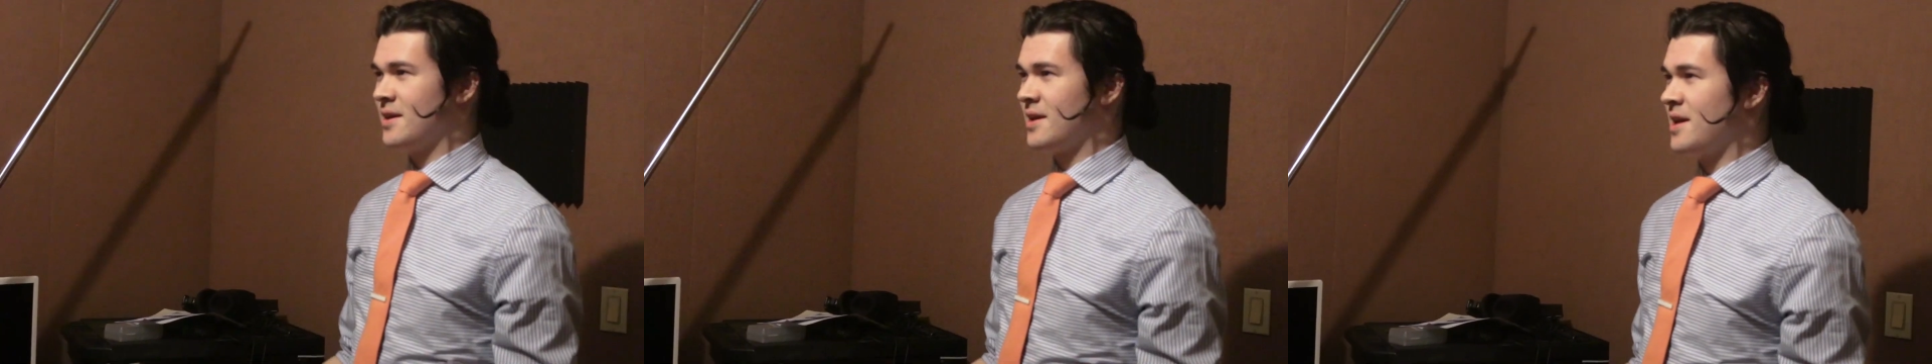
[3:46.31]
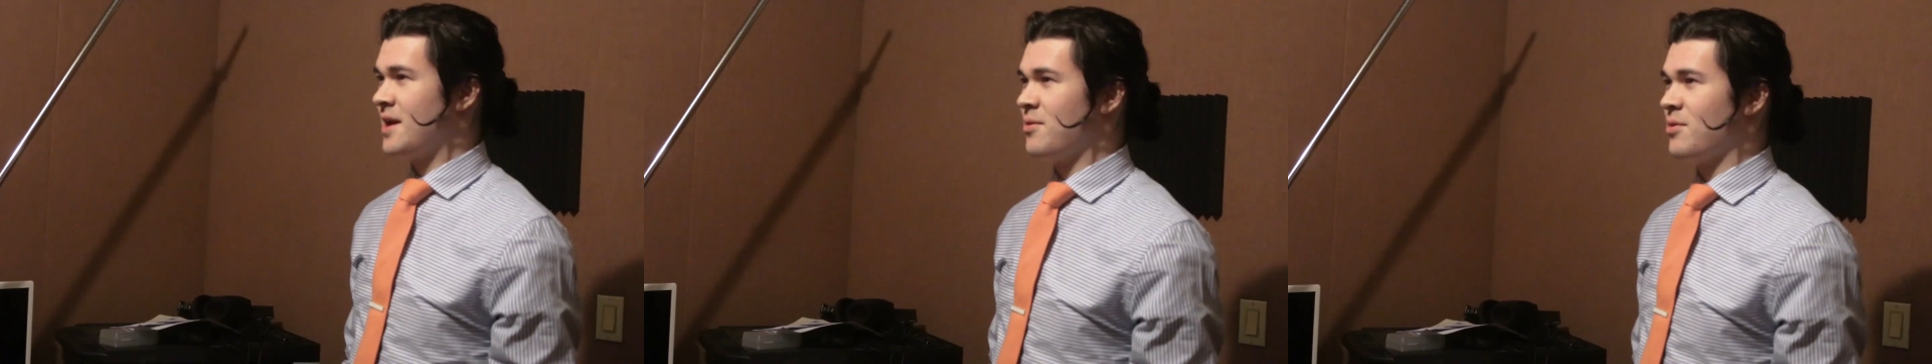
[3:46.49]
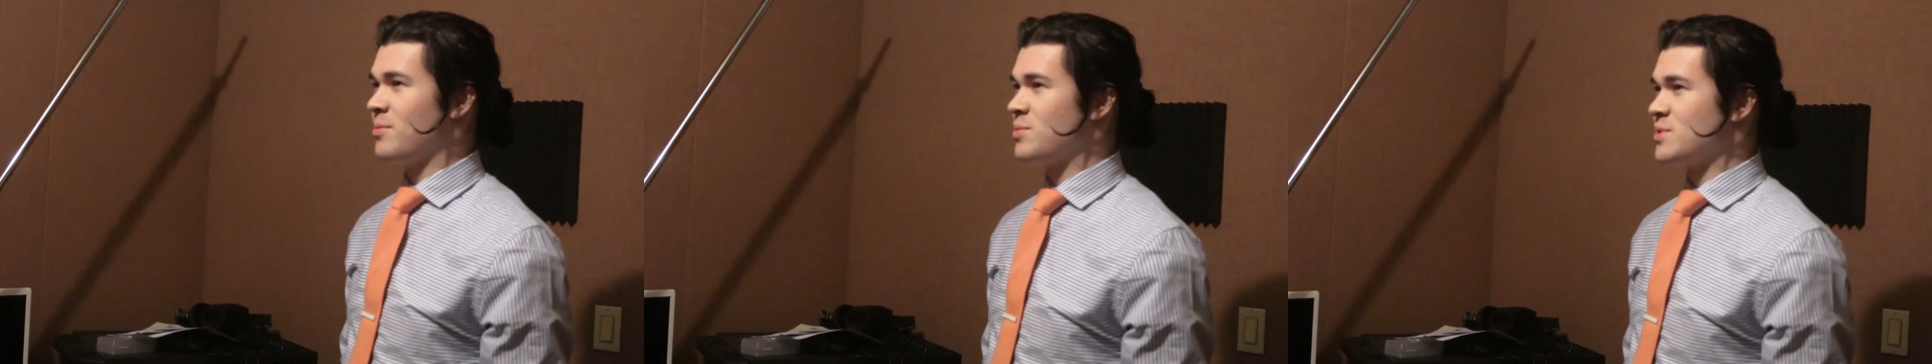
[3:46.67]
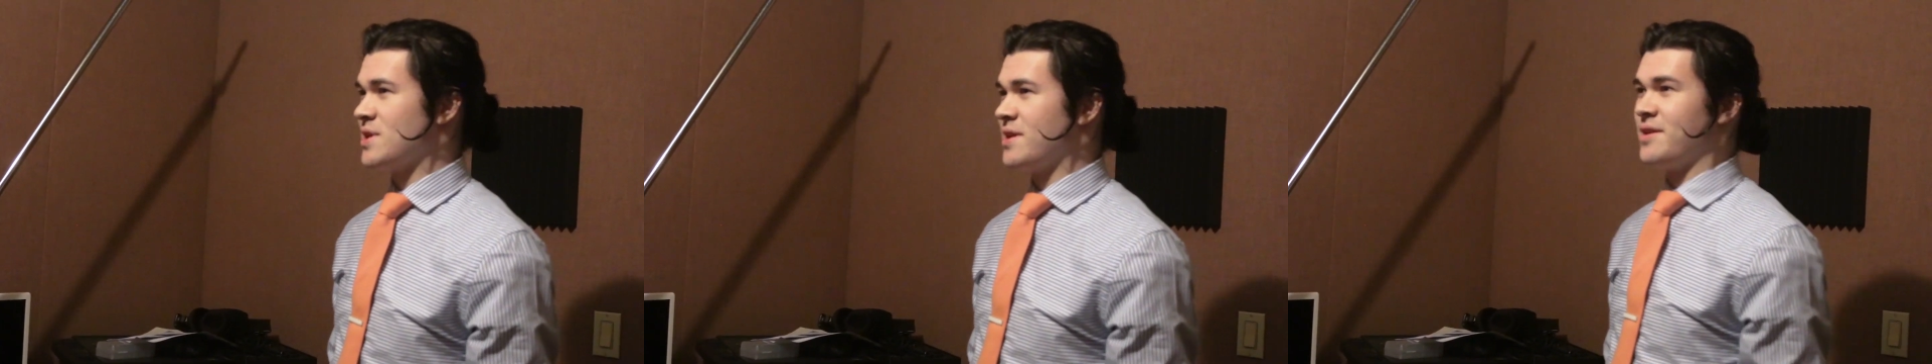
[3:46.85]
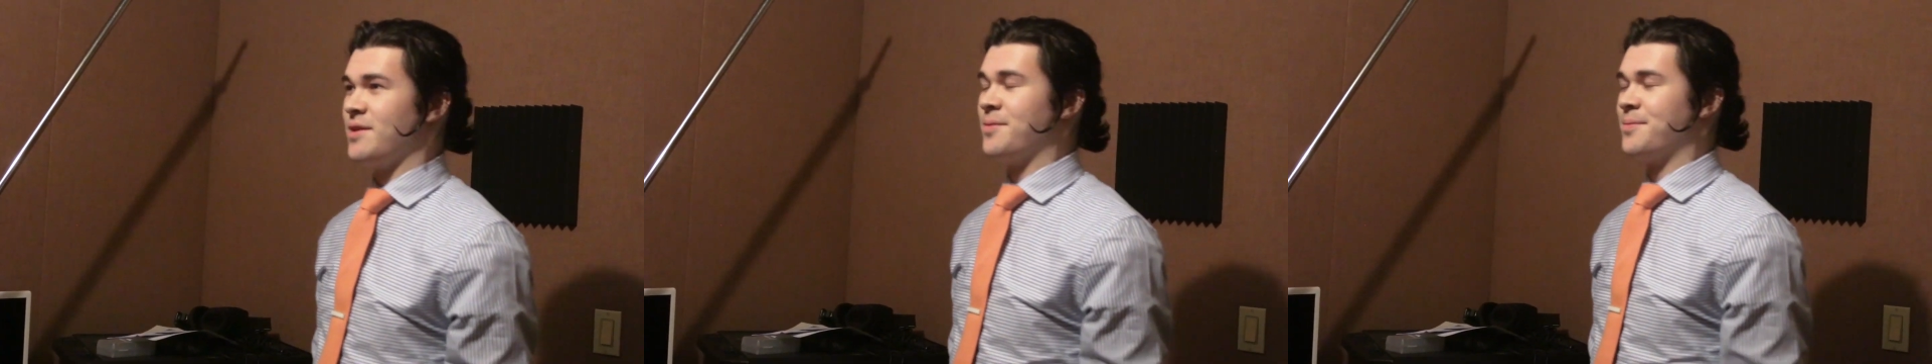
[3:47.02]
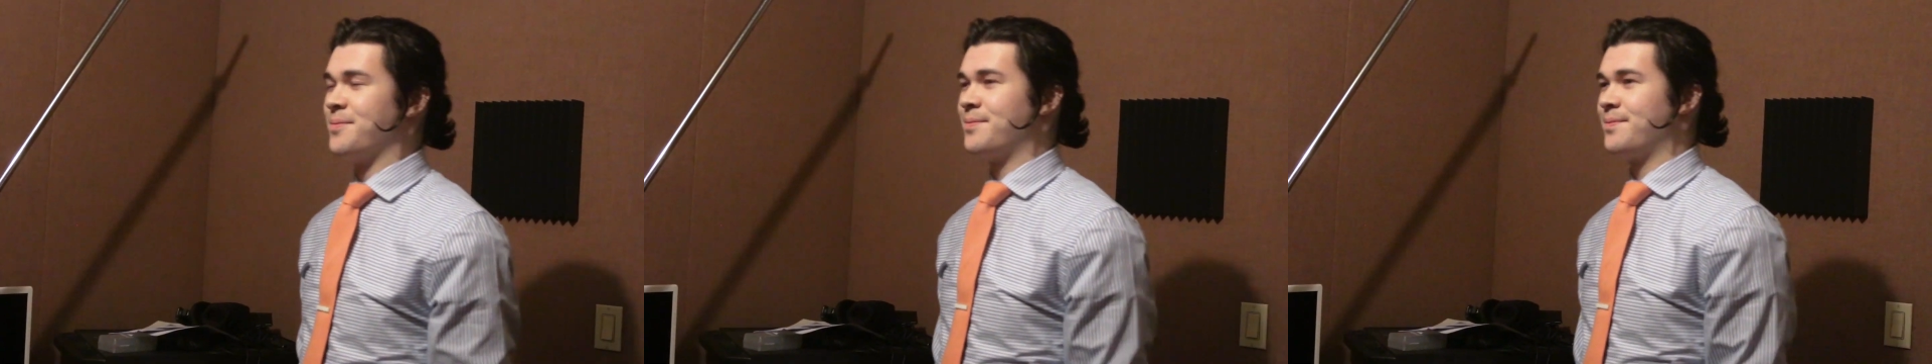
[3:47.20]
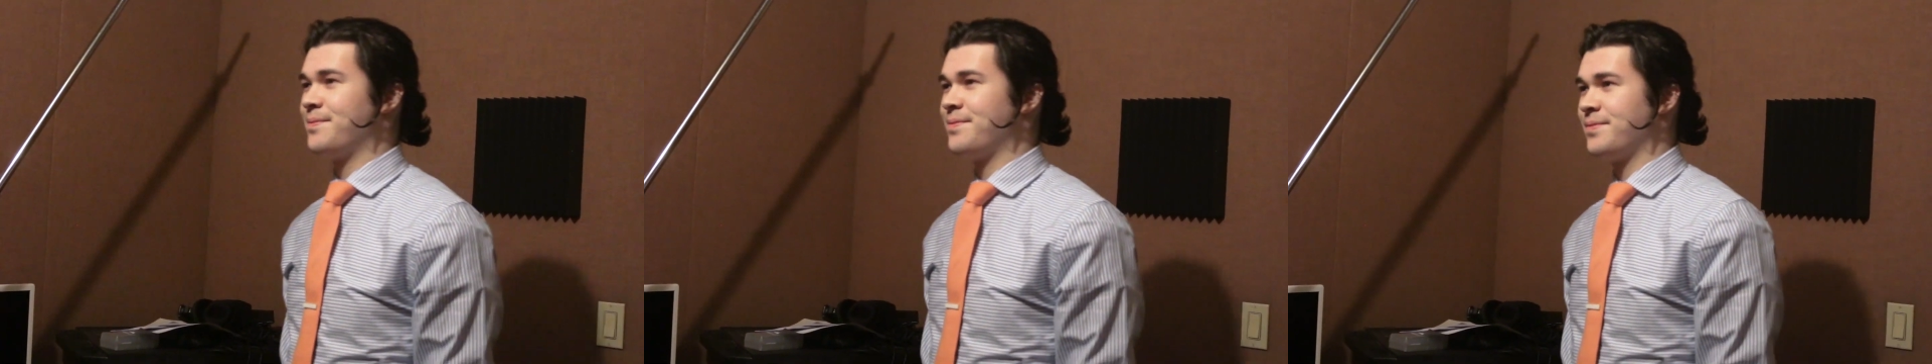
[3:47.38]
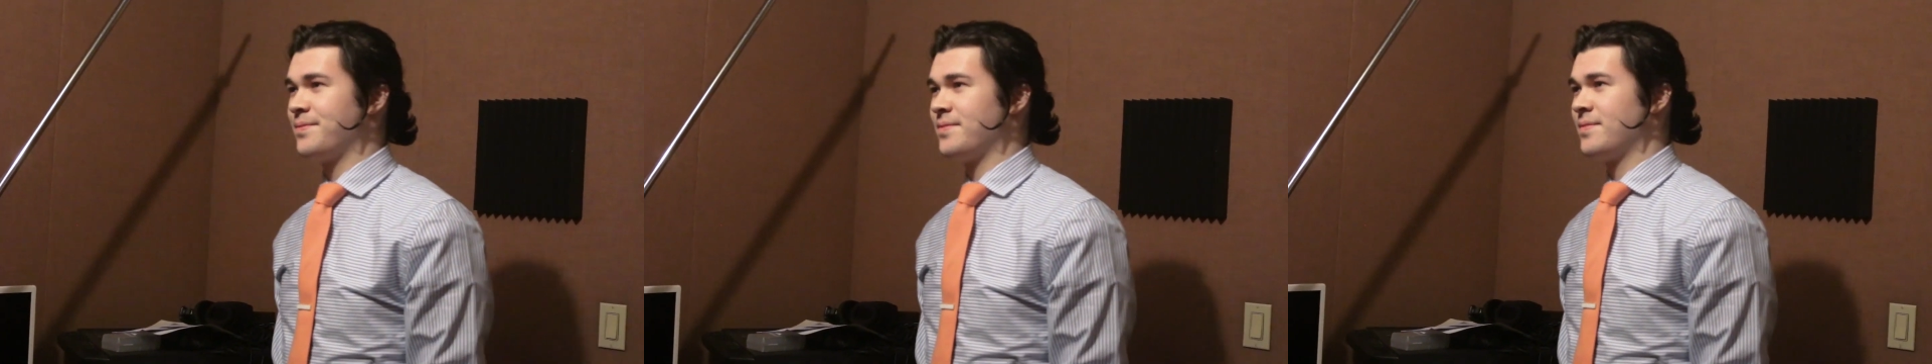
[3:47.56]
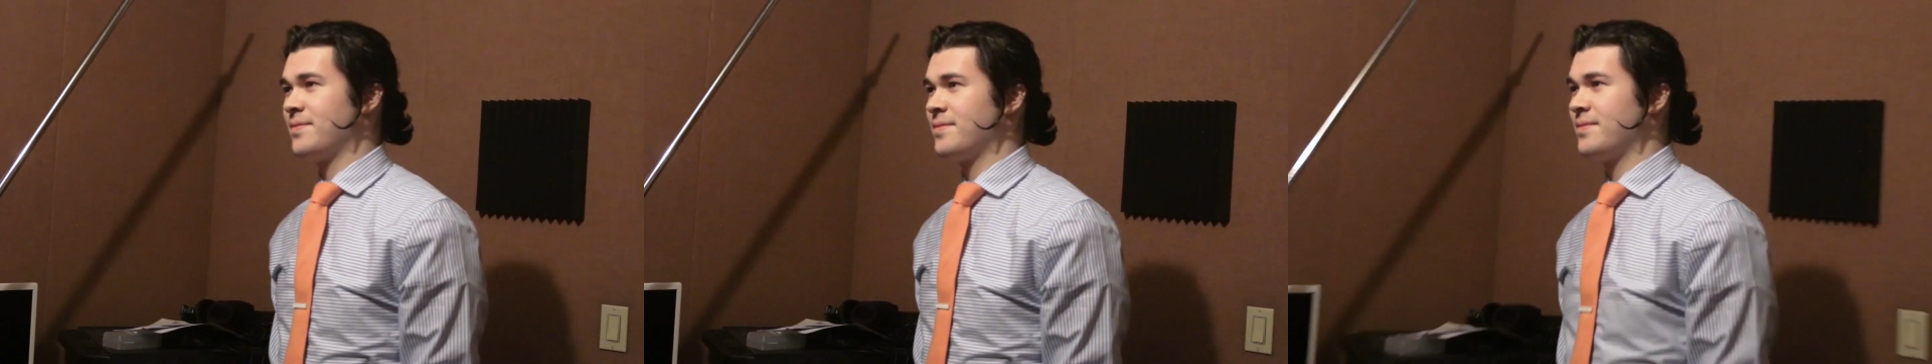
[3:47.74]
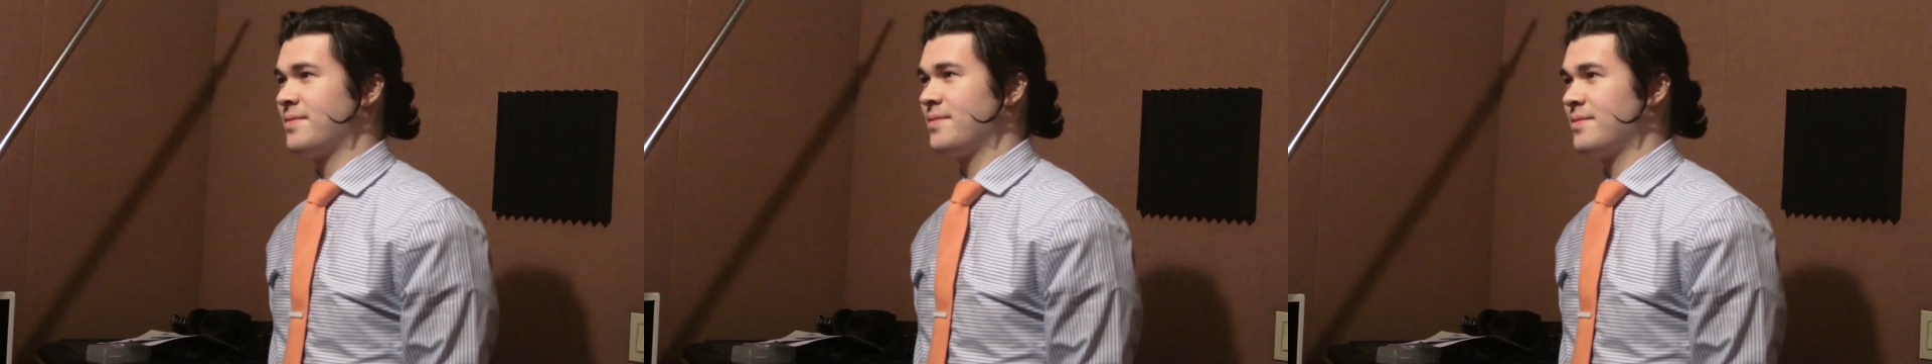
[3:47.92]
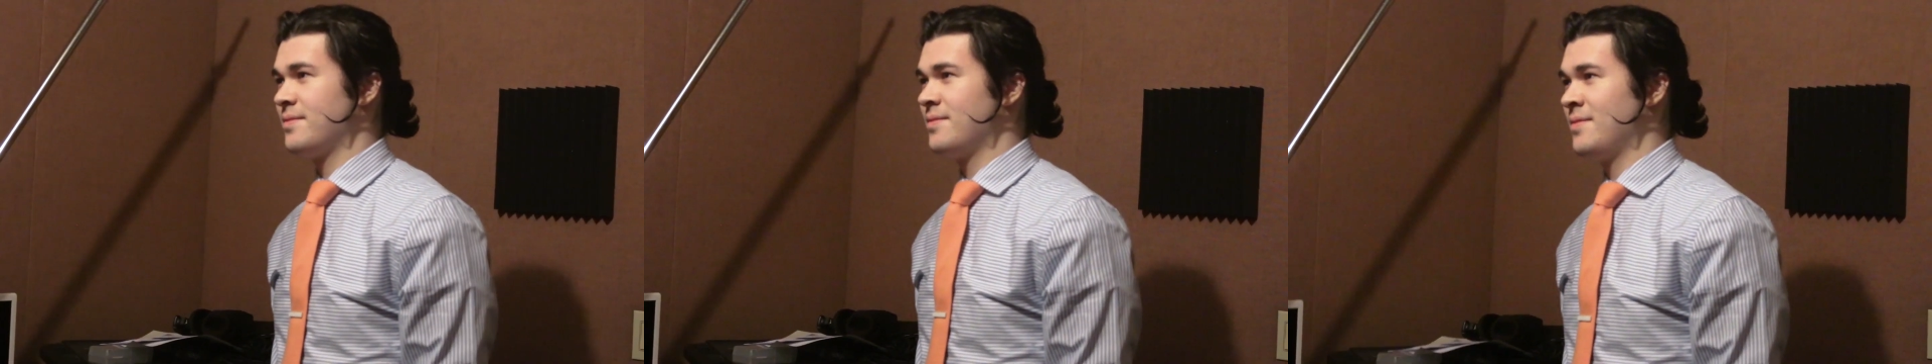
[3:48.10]
can't represent you.
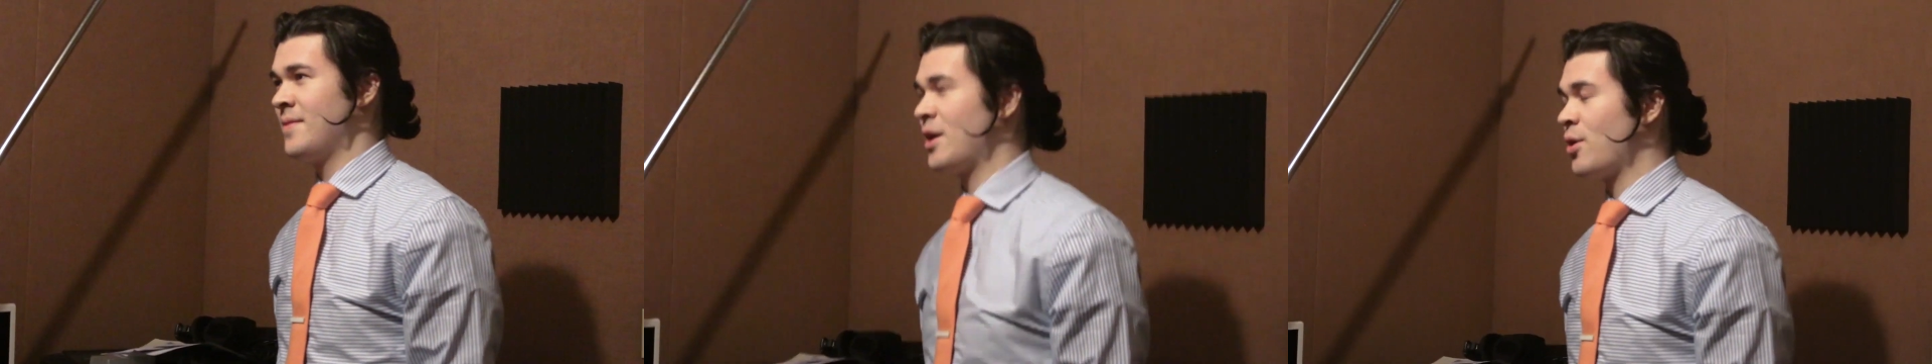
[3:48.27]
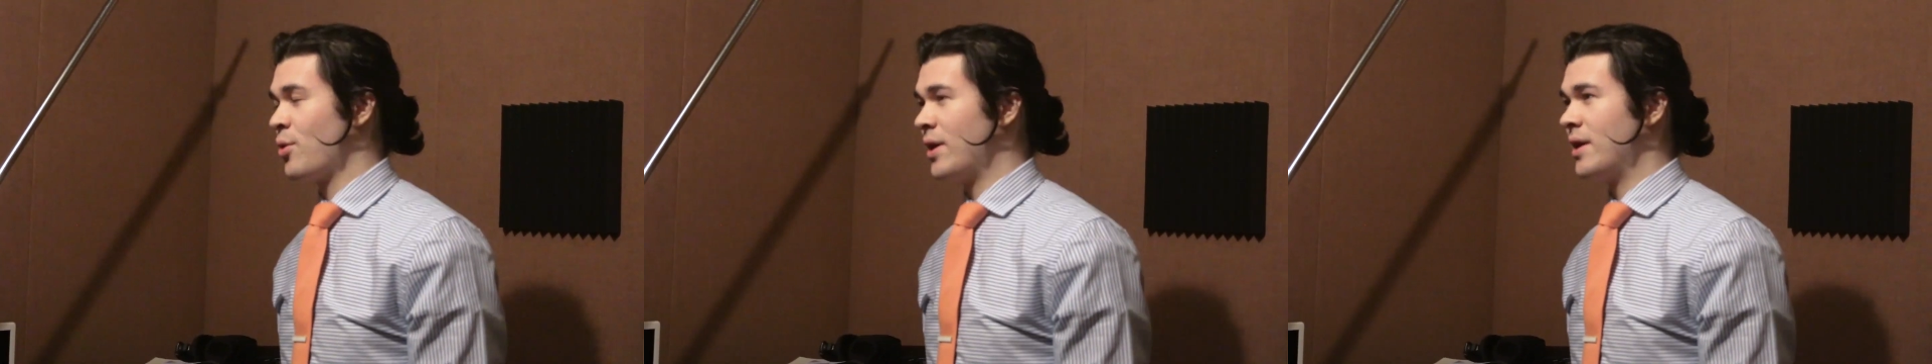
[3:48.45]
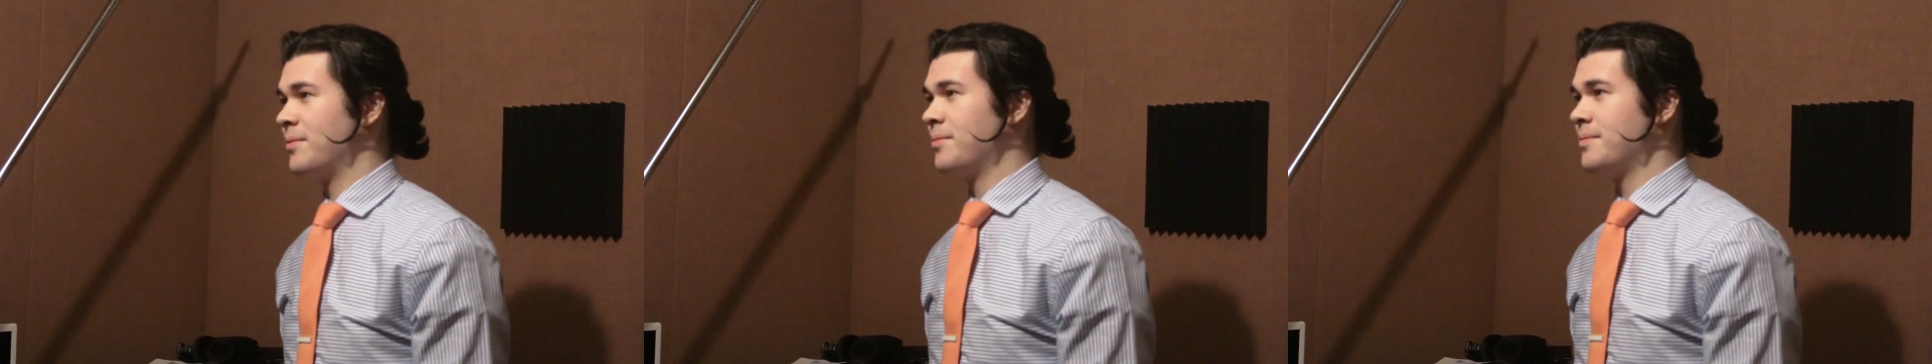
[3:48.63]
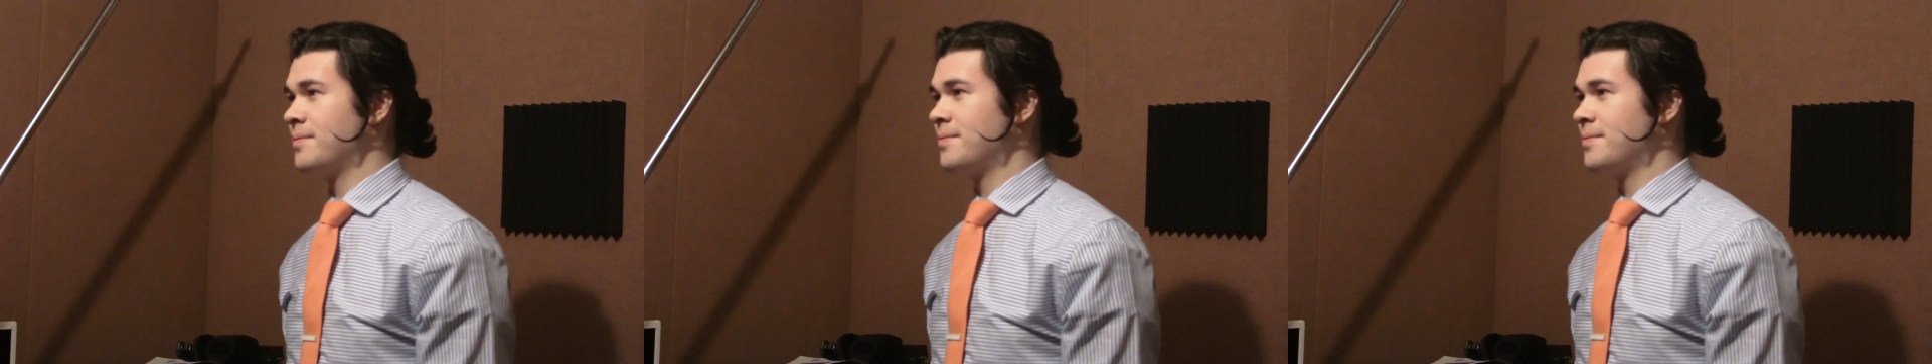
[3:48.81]
I quit.